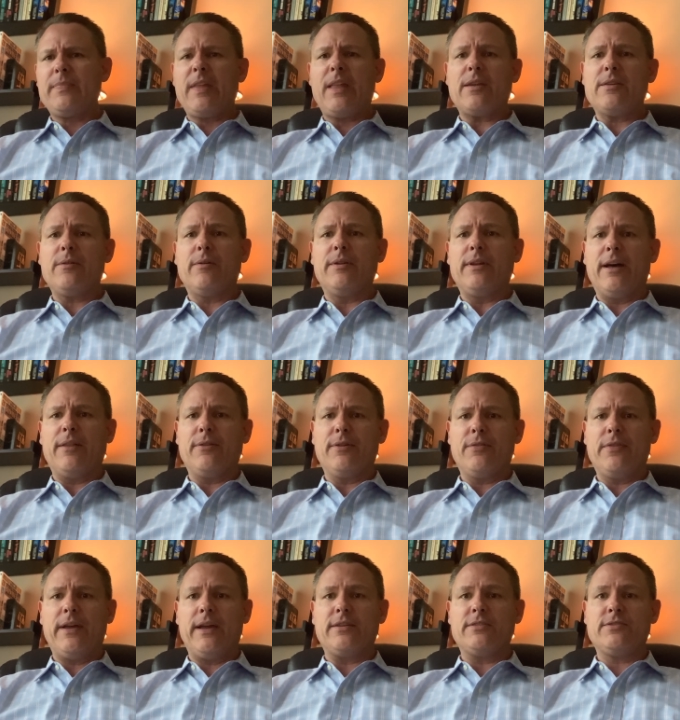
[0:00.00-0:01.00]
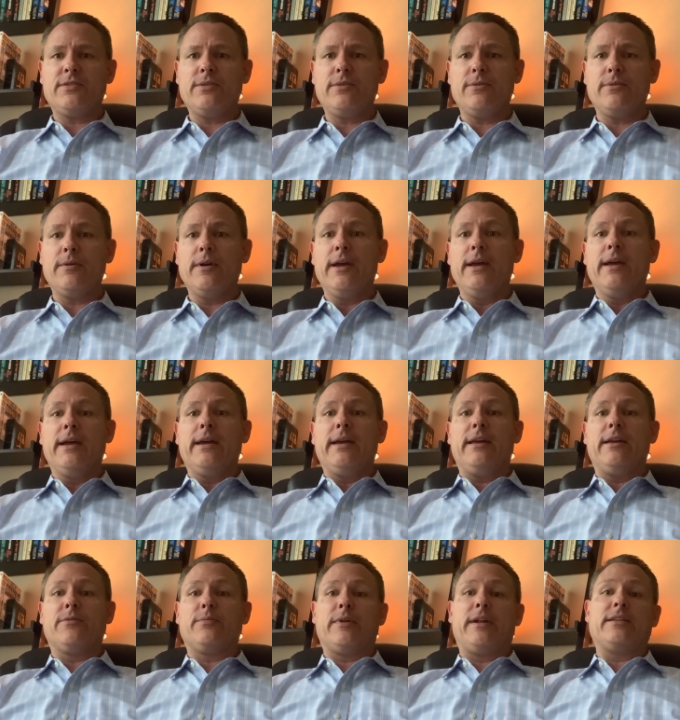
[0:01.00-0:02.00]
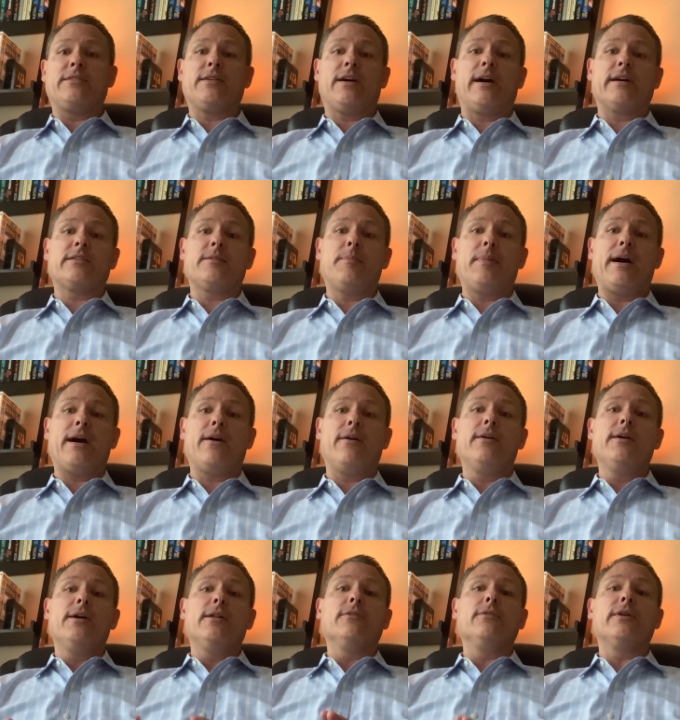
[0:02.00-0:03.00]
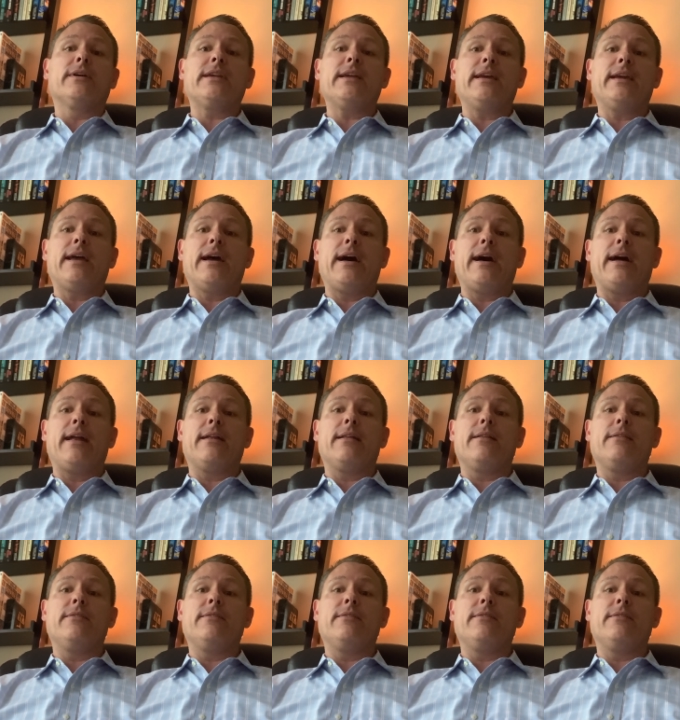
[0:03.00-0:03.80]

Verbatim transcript: You know, another thing too is when I talked about looking at